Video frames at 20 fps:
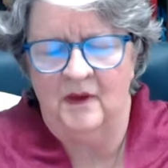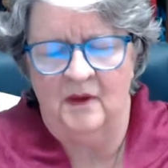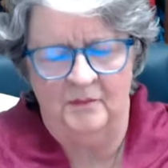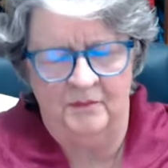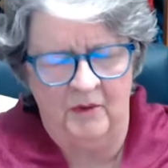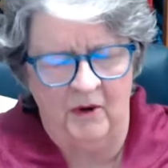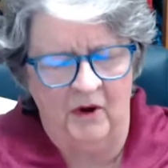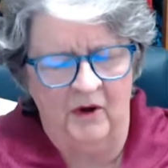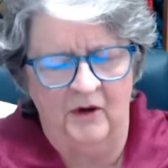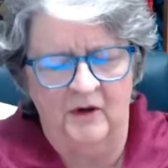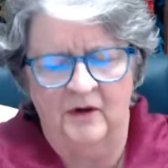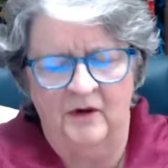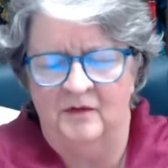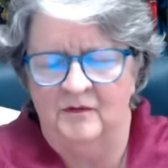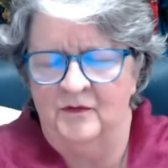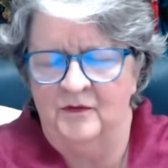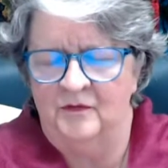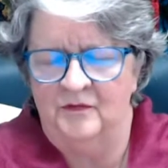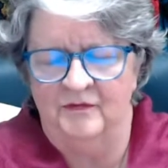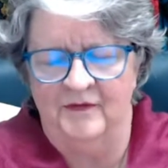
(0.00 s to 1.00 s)
a part
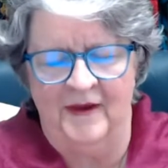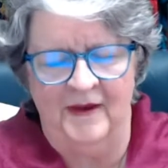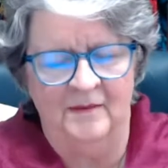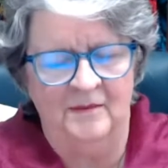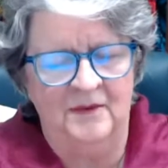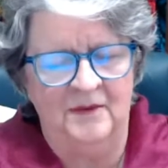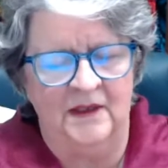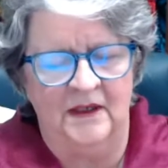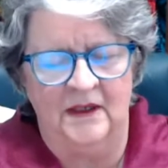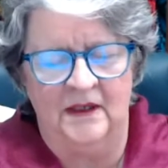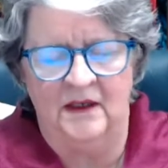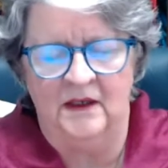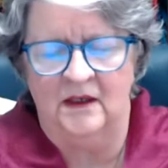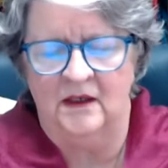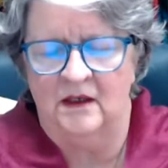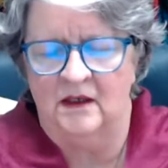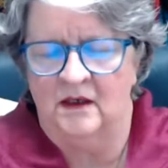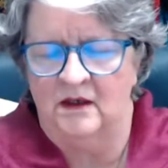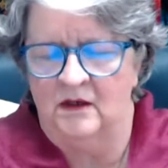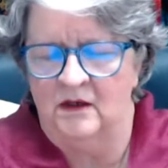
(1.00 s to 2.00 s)
of your family,
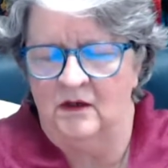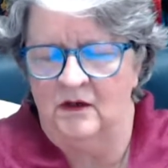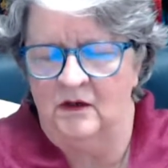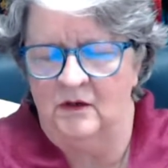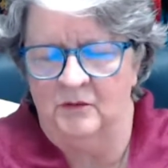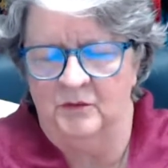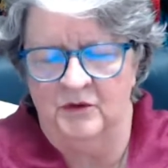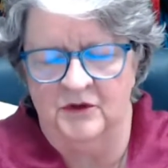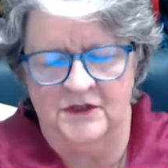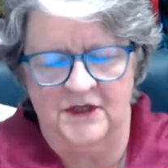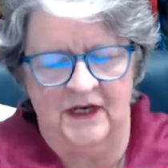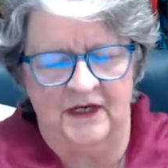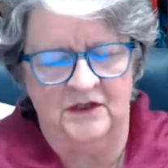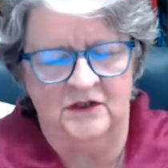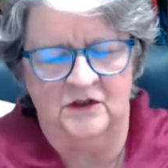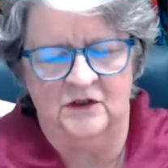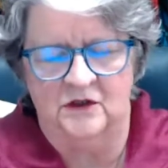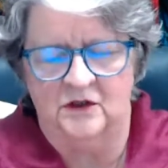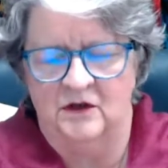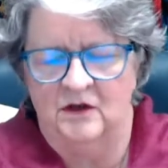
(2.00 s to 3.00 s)
your
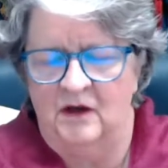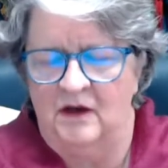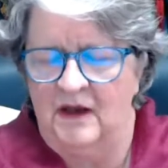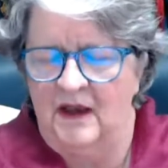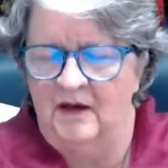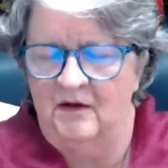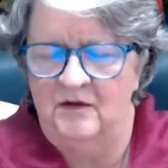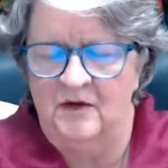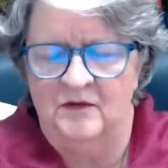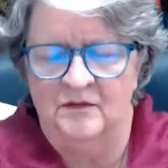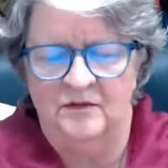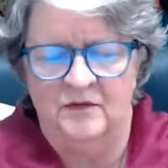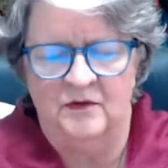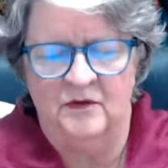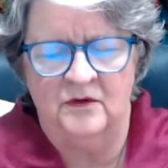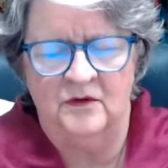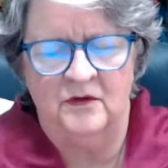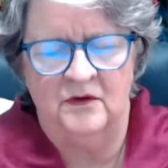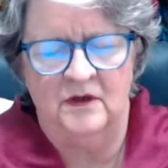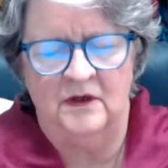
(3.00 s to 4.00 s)
protector,
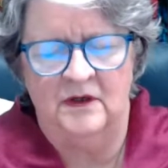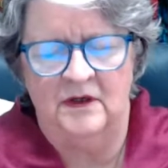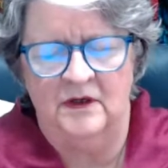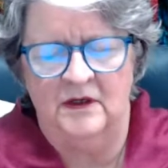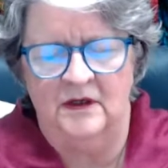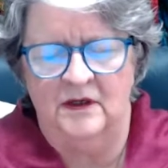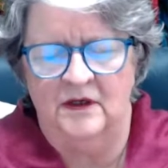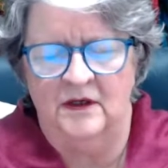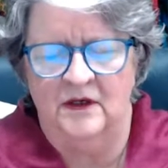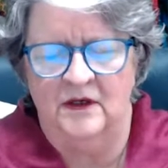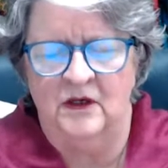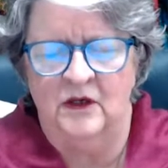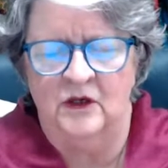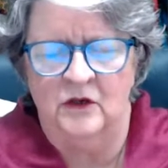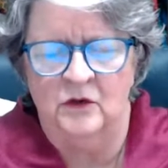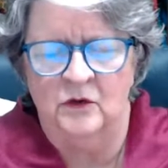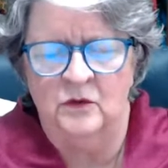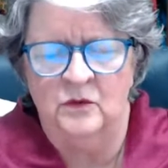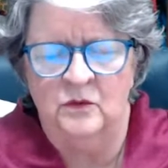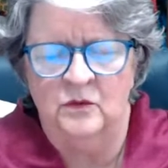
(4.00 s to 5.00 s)
however
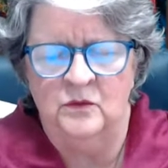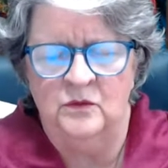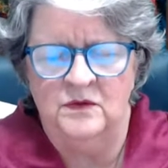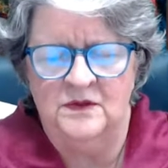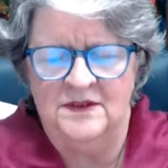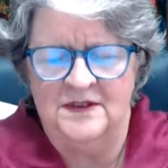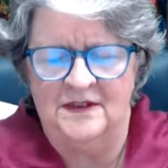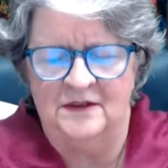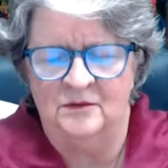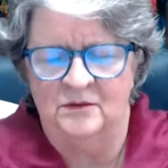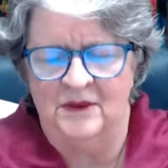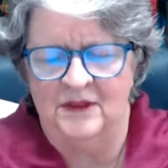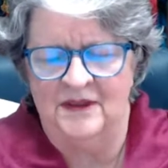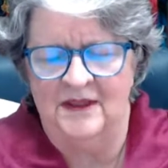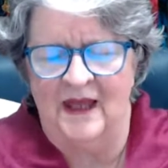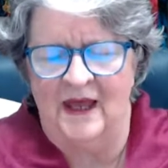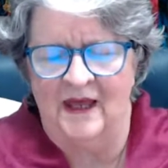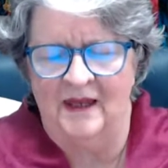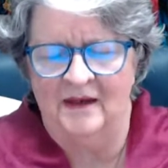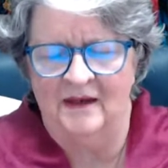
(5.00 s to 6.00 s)
you sit with
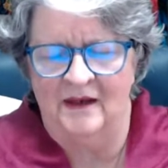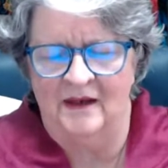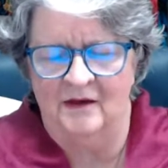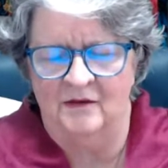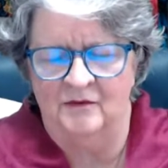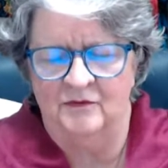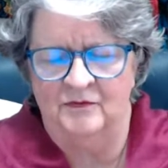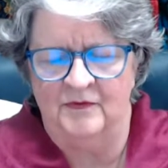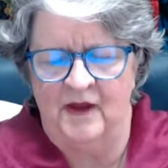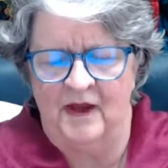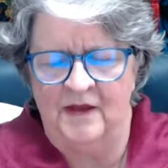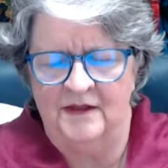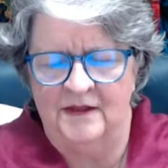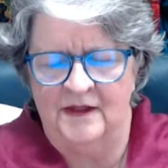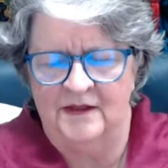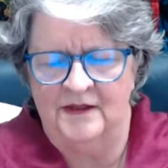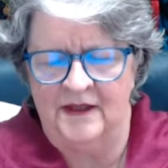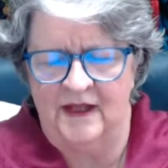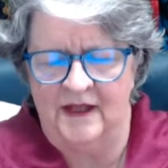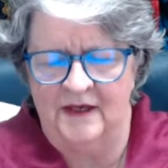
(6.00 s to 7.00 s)
that and find
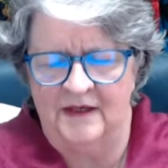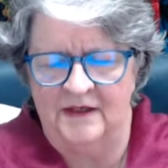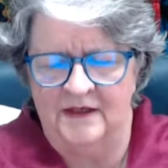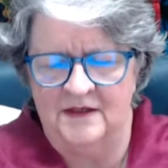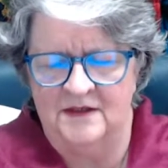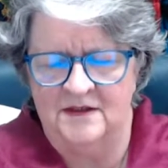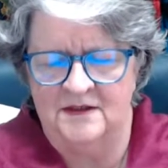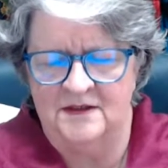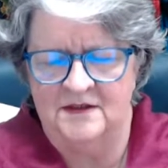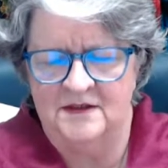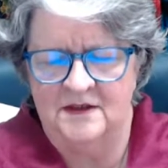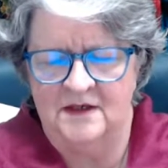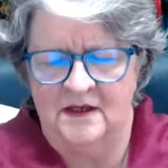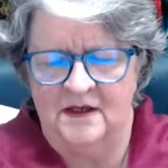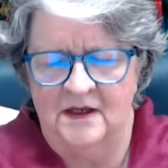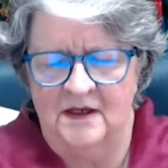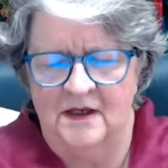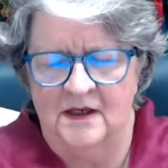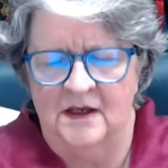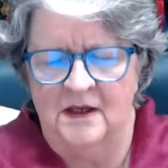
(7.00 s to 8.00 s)
that that is.
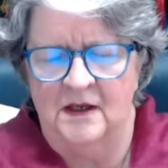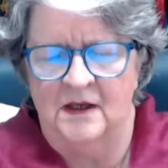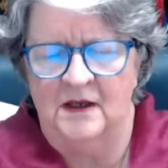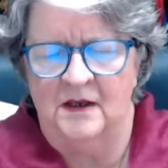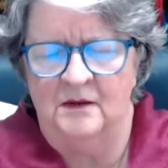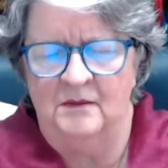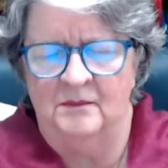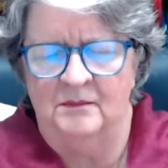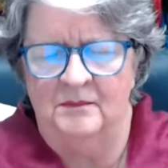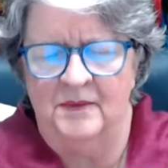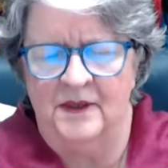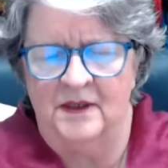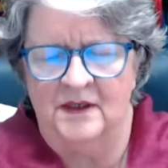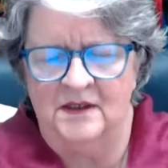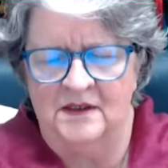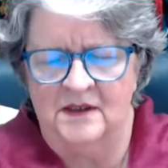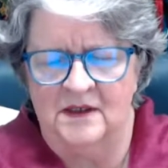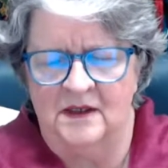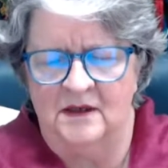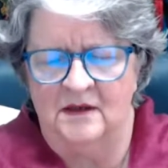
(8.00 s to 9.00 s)

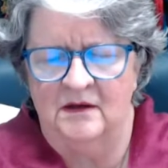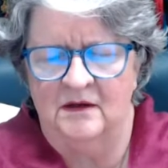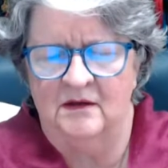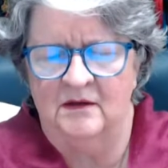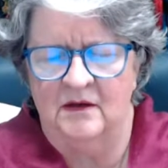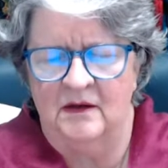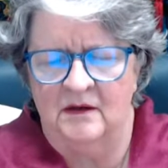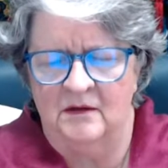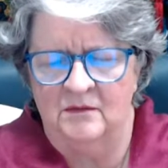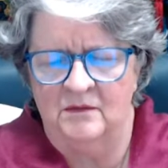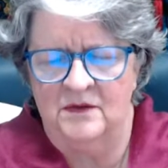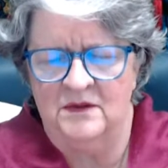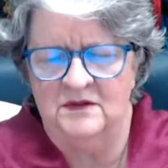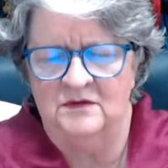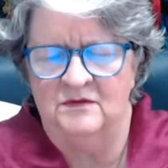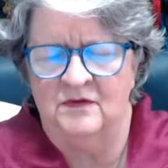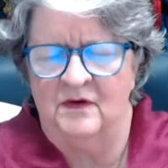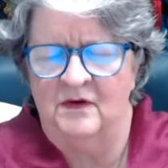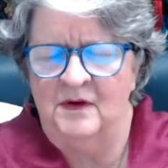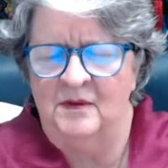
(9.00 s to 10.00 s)
But it
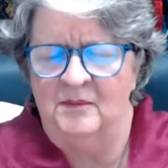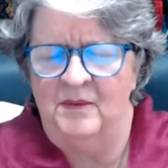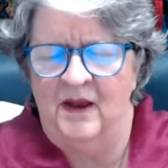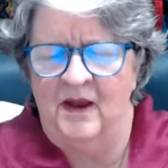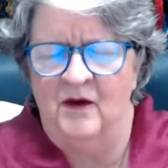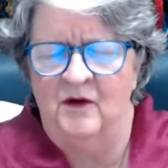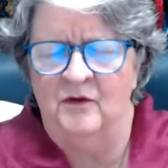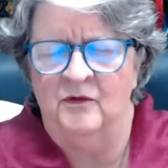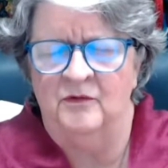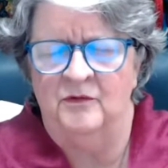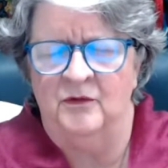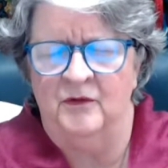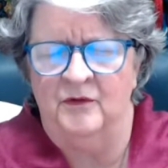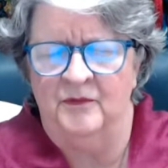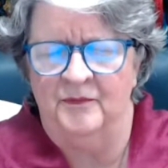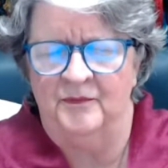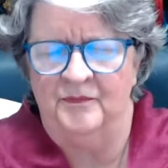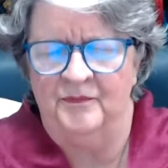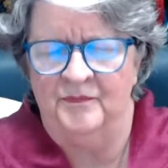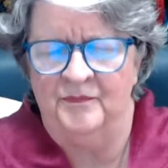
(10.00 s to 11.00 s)
was very
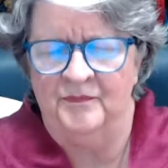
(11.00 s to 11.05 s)
powerful.